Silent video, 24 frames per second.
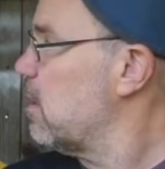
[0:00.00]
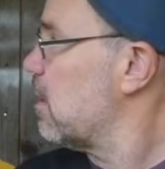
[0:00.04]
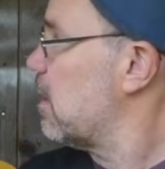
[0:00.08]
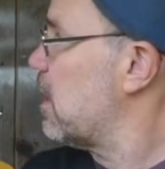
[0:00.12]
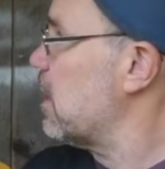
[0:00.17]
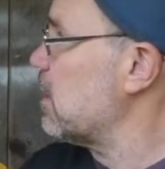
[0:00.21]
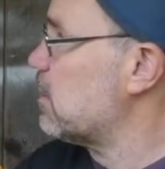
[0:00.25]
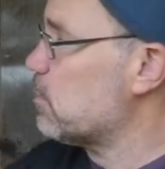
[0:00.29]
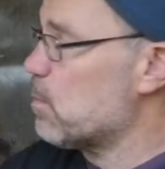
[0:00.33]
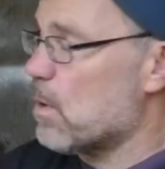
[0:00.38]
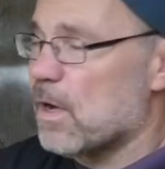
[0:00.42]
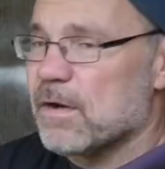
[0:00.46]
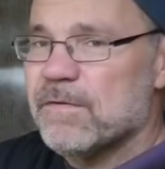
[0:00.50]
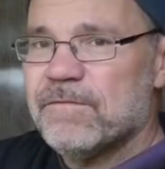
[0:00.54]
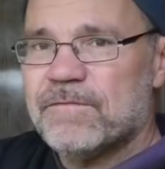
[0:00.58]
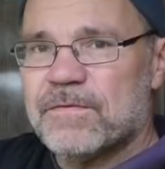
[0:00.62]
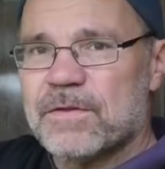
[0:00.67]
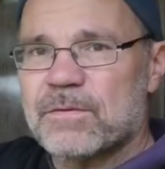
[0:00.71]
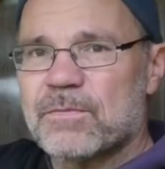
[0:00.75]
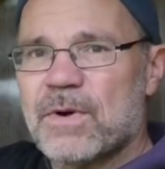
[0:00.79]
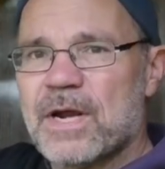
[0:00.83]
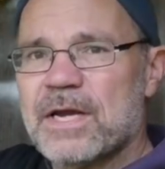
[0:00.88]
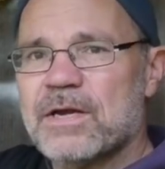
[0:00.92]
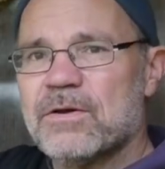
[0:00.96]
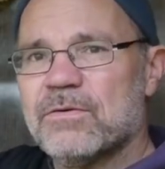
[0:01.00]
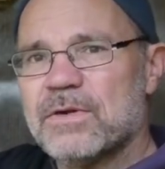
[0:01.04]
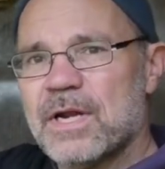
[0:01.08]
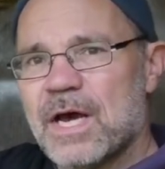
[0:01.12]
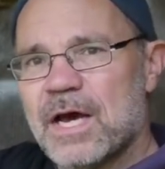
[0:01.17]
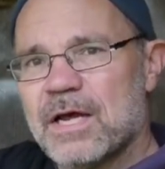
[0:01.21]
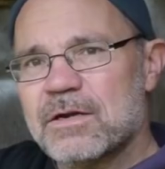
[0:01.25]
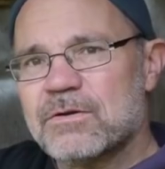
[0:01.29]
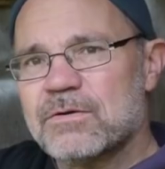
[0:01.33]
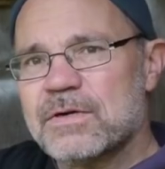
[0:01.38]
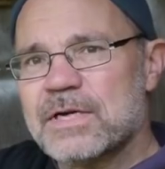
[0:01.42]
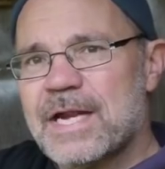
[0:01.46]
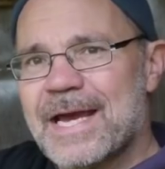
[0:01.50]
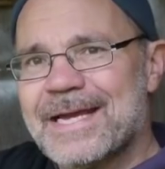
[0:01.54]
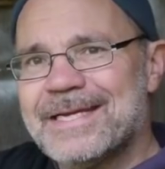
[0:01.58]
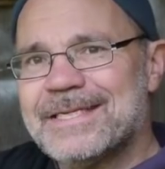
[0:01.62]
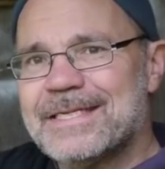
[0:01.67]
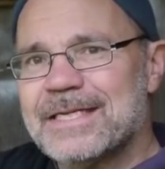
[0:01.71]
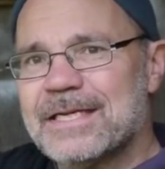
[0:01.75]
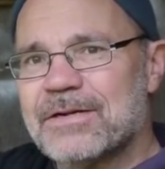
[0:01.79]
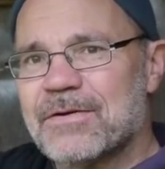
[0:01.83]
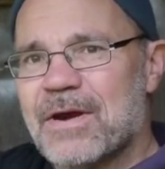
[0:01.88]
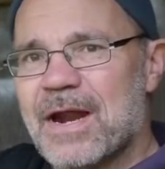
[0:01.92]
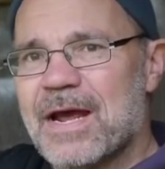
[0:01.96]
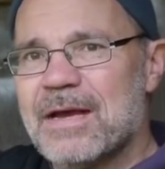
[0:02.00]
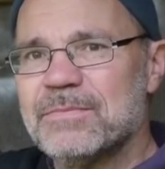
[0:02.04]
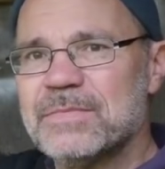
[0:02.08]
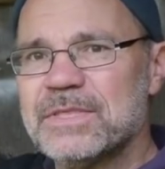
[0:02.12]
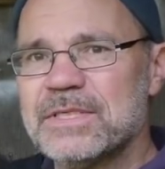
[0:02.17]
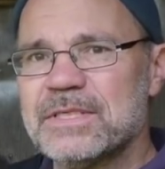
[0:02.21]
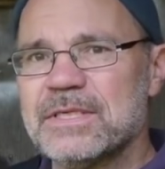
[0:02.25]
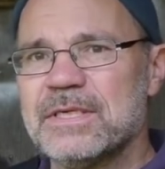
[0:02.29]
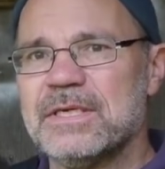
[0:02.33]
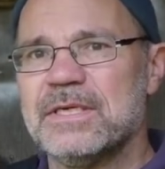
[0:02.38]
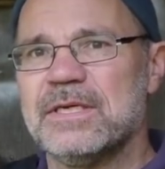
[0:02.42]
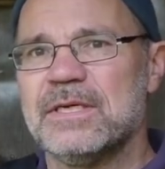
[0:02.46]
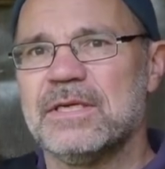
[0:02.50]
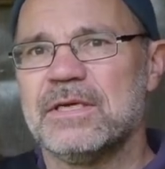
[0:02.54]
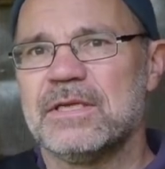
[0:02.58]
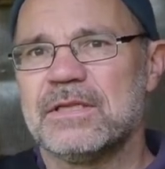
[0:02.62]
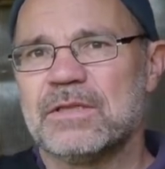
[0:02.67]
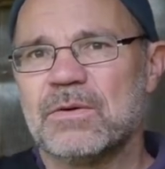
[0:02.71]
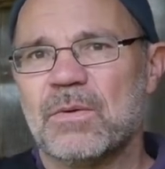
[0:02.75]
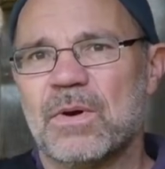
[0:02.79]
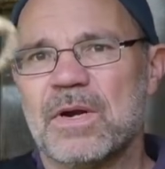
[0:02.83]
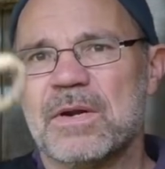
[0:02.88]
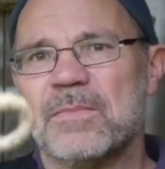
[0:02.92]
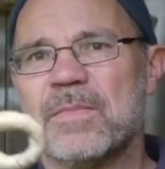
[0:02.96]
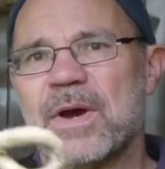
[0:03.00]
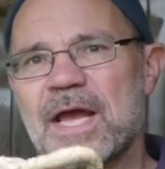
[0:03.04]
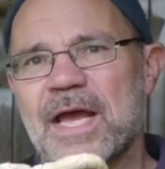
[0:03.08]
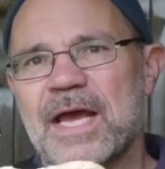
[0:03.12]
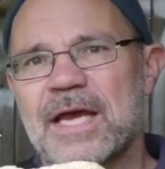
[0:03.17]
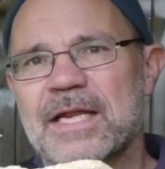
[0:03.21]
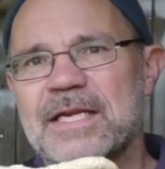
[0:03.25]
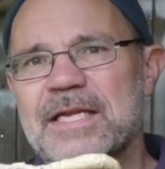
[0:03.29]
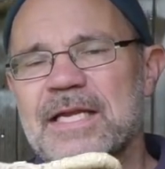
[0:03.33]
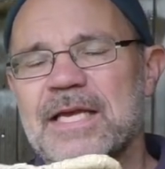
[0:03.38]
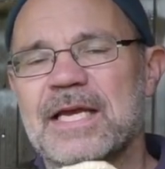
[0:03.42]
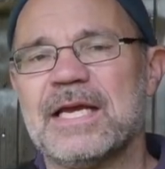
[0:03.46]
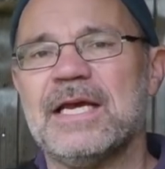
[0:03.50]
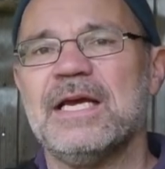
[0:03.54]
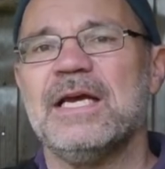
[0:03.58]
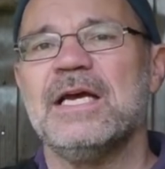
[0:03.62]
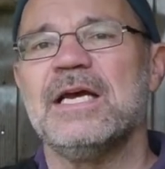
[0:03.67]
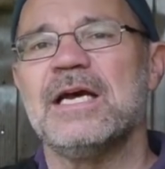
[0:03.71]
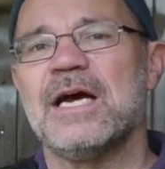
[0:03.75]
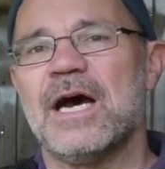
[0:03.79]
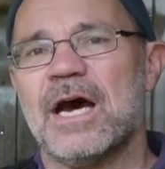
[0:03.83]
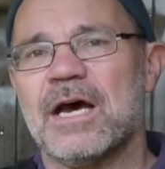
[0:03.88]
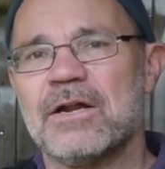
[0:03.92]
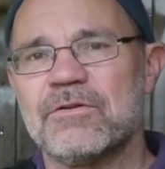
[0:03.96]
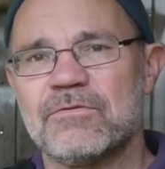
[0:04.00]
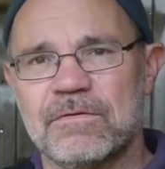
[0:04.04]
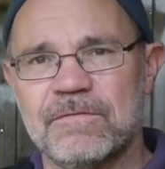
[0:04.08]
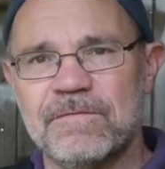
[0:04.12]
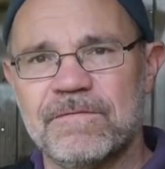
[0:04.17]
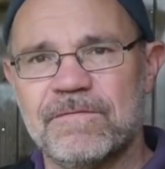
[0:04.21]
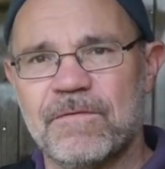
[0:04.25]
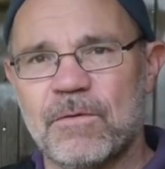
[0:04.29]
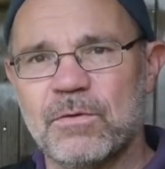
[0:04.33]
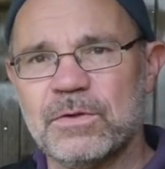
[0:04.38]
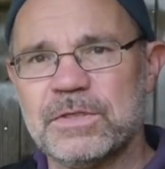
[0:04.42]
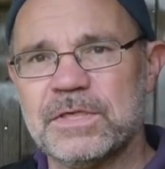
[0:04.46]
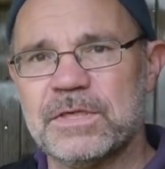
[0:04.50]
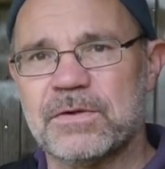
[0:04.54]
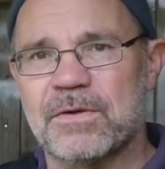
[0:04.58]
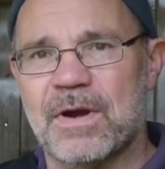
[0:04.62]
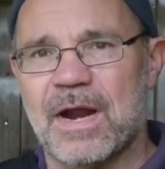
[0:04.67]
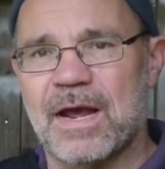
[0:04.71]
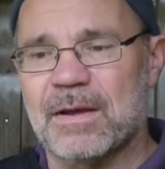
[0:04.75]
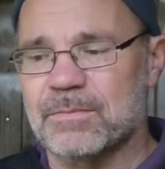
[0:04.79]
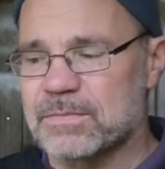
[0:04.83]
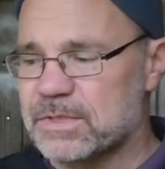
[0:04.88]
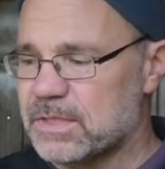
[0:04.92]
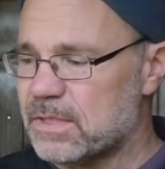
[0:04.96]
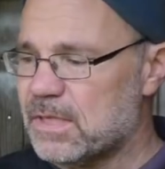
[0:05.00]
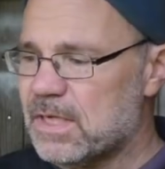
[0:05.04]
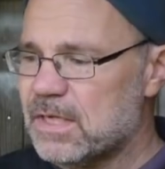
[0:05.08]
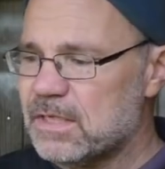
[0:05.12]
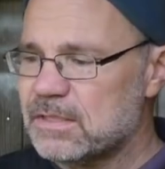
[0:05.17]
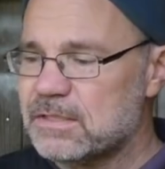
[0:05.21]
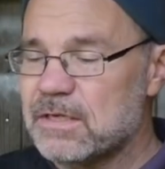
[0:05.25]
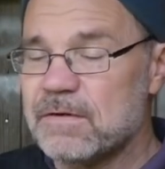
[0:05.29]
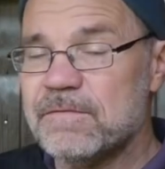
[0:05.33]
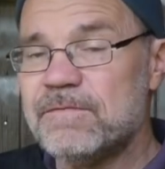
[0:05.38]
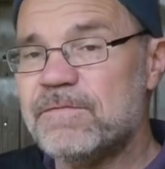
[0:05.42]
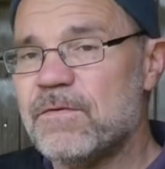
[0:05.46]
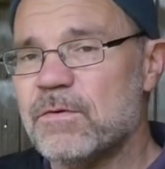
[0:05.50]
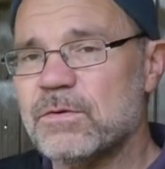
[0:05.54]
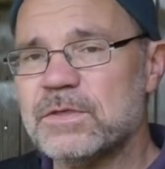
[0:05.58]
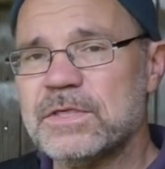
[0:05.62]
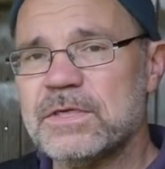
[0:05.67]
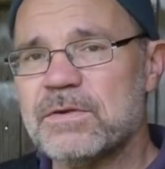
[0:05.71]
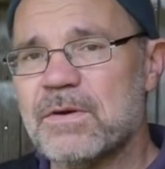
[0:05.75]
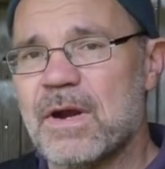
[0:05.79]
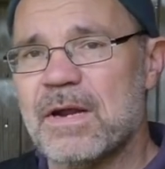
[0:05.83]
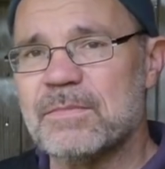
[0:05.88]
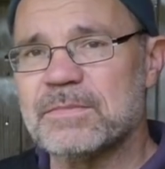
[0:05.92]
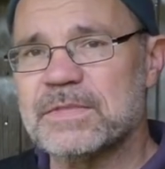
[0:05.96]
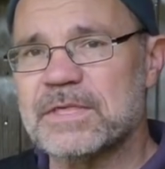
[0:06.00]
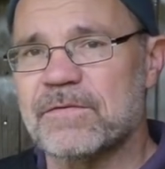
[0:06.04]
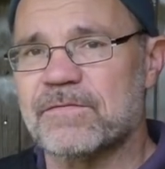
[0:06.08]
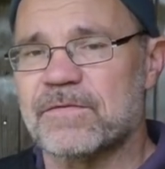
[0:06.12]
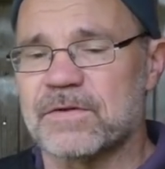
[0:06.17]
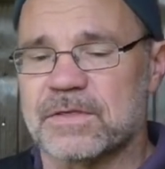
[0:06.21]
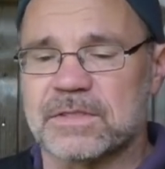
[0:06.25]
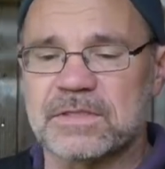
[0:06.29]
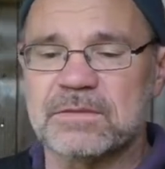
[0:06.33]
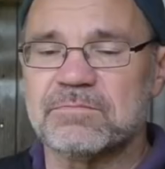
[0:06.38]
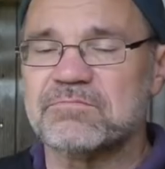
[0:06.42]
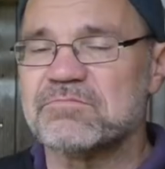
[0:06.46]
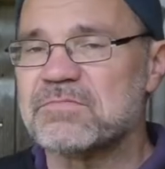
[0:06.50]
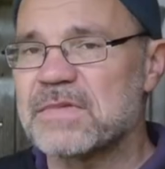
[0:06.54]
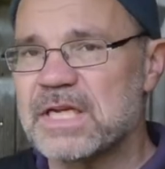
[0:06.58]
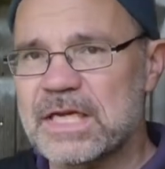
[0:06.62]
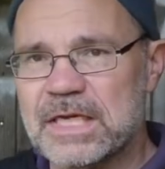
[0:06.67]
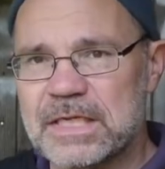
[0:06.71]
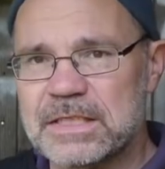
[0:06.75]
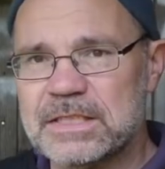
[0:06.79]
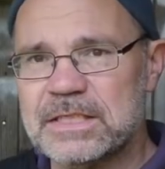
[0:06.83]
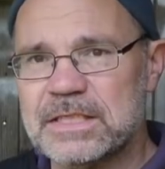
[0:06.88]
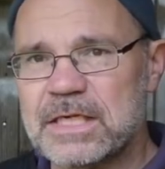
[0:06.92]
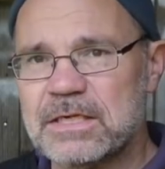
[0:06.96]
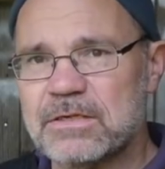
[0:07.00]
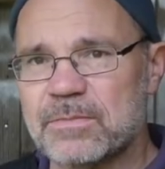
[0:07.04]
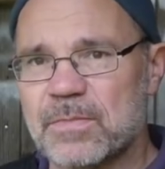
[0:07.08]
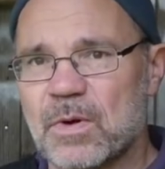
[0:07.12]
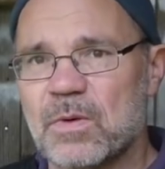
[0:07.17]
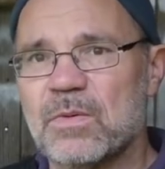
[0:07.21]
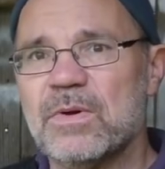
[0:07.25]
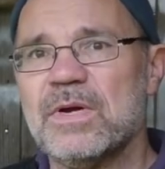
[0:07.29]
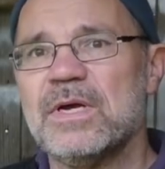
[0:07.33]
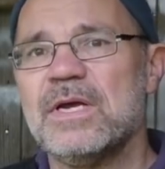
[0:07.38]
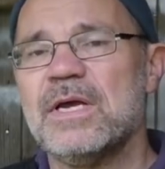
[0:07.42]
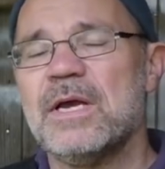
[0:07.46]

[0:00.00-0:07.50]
This one, for the record, 180 grams. The one in my hand here, 140 grams. So 40 grams difference, considerable.